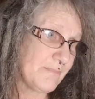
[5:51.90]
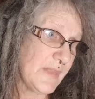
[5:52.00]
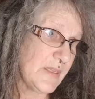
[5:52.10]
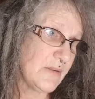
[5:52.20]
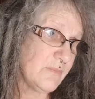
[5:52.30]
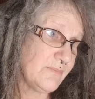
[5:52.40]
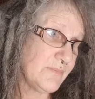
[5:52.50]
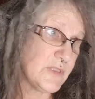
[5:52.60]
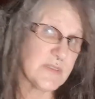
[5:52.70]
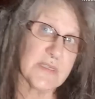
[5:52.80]
You know,
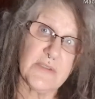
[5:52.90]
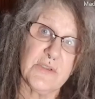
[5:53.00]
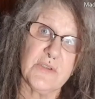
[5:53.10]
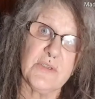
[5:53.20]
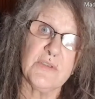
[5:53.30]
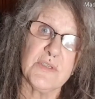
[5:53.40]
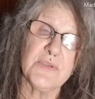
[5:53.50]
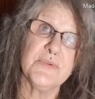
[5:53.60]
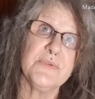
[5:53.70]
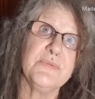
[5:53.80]
I said you need
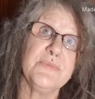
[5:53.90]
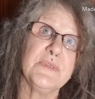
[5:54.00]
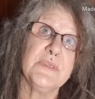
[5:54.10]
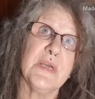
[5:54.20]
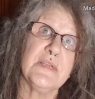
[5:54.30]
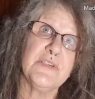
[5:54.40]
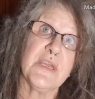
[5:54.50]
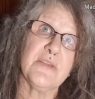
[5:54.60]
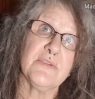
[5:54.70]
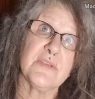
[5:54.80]
to
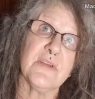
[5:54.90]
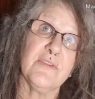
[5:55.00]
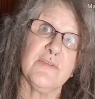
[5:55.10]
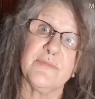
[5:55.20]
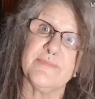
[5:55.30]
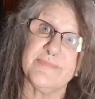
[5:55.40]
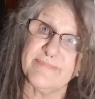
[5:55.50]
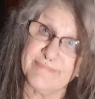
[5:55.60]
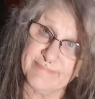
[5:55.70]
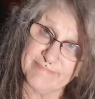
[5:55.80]
educate yourself
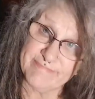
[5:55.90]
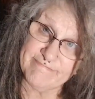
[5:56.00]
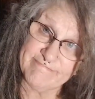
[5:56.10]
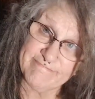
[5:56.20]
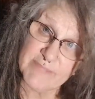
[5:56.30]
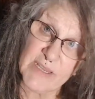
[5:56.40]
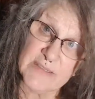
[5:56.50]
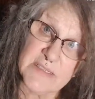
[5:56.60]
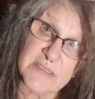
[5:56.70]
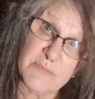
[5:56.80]
on
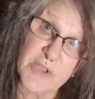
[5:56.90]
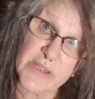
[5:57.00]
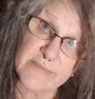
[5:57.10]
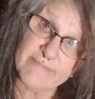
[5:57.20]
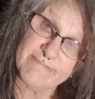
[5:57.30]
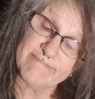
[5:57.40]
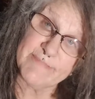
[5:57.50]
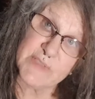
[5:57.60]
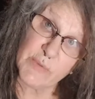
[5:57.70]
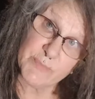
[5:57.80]
this subject.
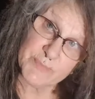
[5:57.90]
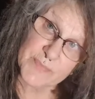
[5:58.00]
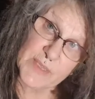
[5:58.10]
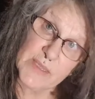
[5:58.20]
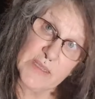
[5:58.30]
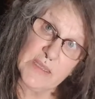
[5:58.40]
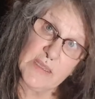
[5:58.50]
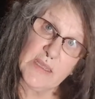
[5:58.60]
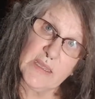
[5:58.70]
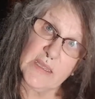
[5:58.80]
So,
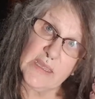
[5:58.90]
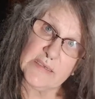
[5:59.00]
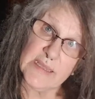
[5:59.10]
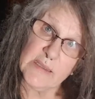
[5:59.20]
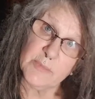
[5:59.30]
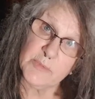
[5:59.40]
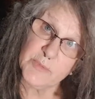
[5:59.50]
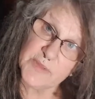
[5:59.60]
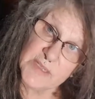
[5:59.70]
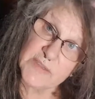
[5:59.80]
and I helped
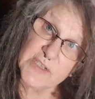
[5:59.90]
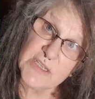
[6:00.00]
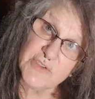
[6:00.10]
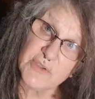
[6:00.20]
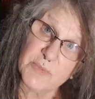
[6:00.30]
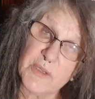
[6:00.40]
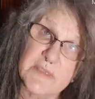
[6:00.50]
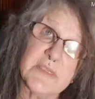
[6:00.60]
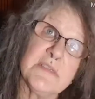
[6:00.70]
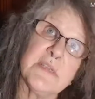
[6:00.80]
with the educational
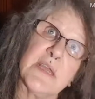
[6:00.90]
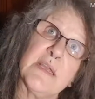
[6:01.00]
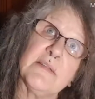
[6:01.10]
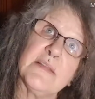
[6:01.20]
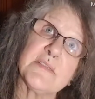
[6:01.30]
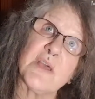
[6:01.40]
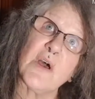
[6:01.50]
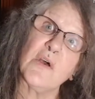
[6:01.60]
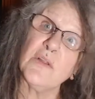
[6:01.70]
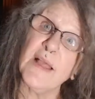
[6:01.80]
process, and that's
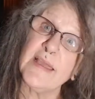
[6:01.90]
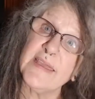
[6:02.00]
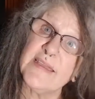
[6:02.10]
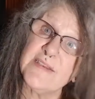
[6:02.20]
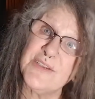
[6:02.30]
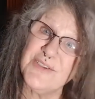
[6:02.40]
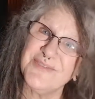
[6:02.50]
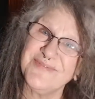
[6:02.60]
all I can do.